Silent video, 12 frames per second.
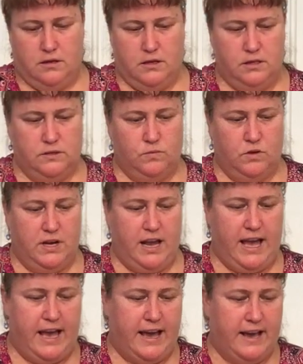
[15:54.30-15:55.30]
This one
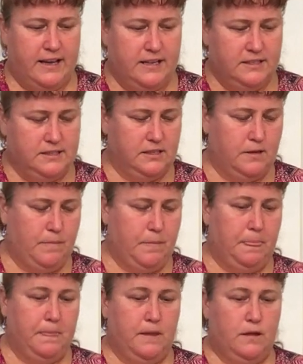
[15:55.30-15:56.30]
has
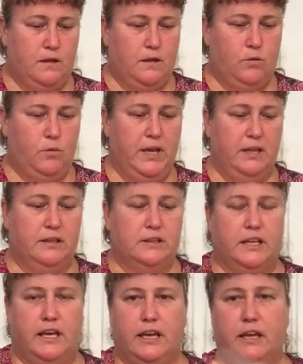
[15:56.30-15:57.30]

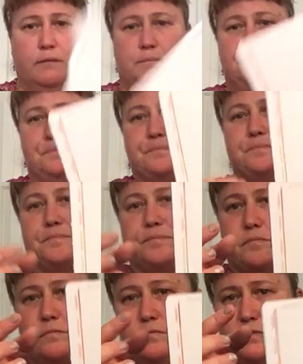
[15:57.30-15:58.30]
weekly.
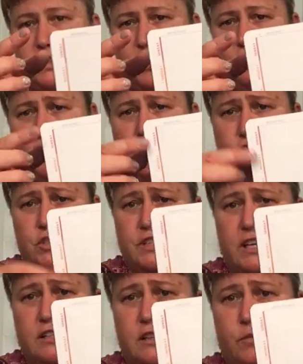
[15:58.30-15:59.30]
So there's your
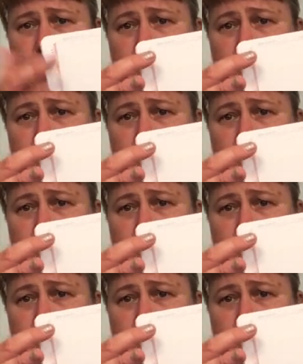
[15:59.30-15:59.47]
days of the